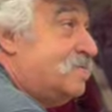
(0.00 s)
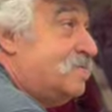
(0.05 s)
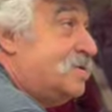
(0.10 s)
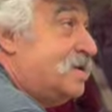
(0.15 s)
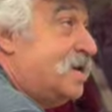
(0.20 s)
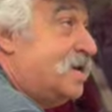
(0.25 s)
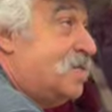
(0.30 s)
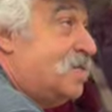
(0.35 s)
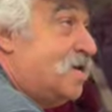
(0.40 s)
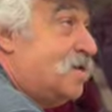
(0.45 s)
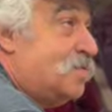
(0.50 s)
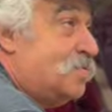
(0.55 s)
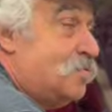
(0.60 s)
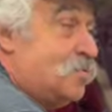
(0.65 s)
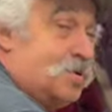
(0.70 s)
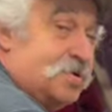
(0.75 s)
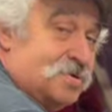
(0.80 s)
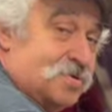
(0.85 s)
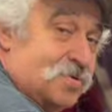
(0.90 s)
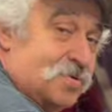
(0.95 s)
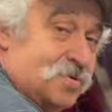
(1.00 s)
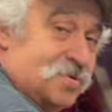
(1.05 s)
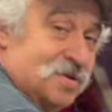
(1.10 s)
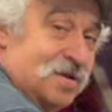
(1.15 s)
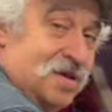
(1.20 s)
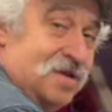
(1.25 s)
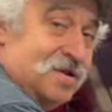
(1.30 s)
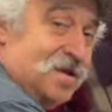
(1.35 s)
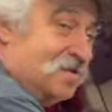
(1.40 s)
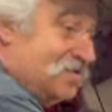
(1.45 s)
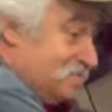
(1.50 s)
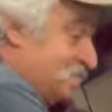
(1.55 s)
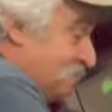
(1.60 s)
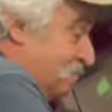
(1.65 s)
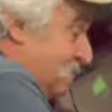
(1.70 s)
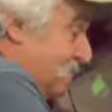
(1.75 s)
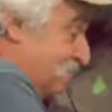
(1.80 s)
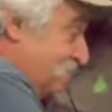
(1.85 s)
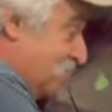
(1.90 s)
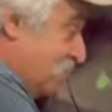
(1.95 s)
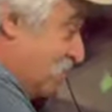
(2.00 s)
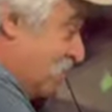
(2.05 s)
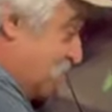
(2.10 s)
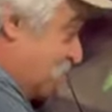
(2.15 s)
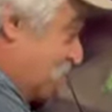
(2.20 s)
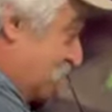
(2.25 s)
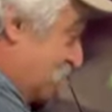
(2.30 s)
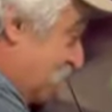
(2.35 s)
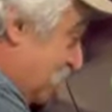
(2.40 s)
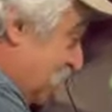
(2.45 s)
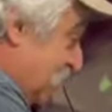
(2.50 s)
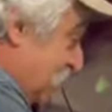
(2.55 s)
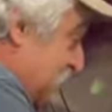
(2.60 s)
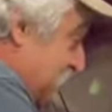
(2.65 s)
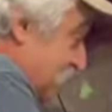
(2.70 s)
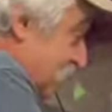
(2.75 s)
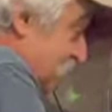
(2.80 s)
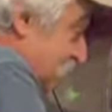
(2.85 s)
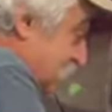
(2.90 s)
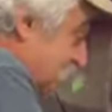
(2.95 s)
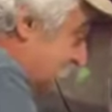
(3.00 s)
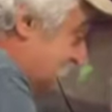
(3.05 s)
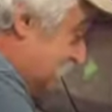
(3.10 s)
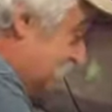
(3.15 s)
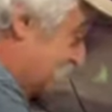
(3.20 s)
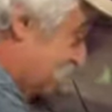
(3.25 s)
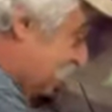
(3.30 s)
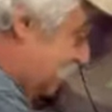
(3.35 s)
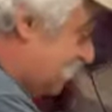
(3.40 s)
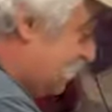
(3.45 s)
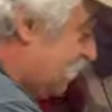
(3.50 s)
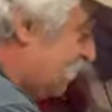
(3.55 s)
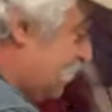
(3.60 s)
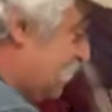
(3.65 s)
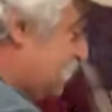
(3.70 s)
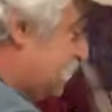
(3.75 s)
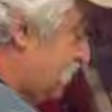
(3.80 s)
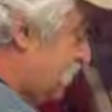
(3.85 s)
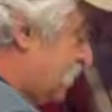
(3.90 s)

We've got a lot of wind going on out in the background, so pay no attention to the other noise.